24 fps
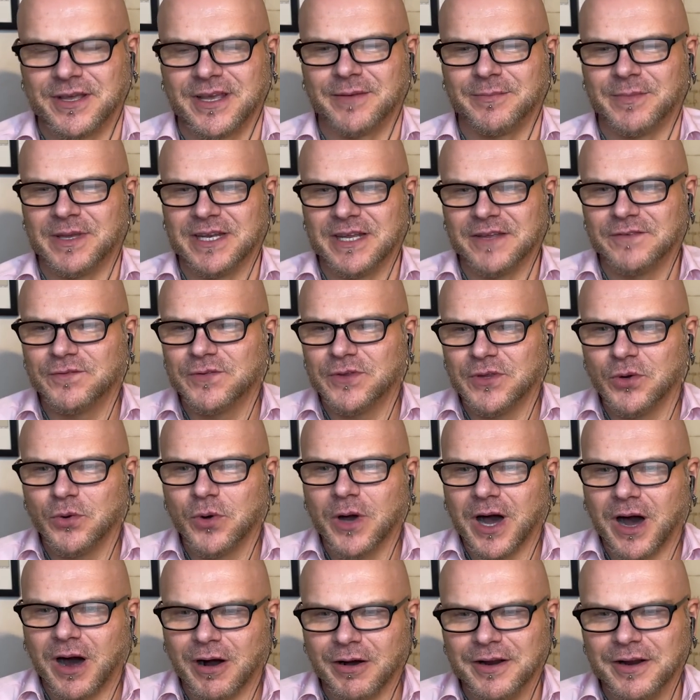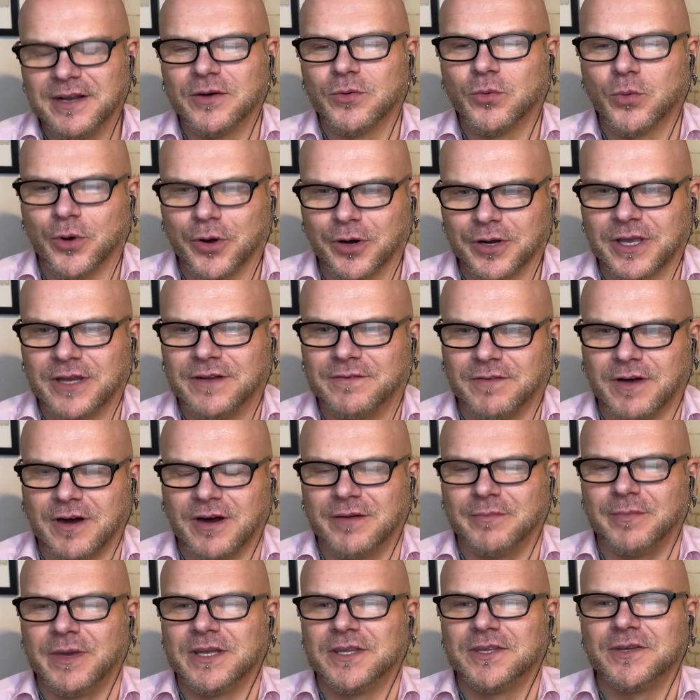I mean, if you are in a work
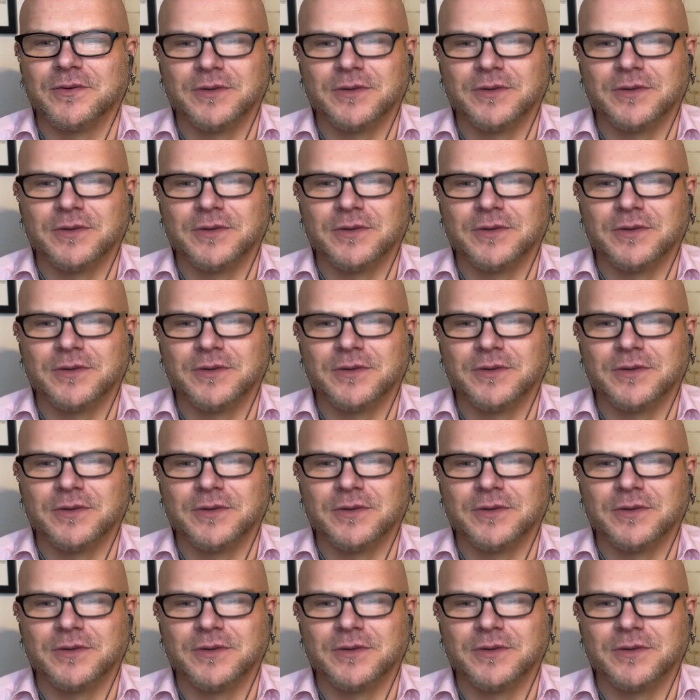environment,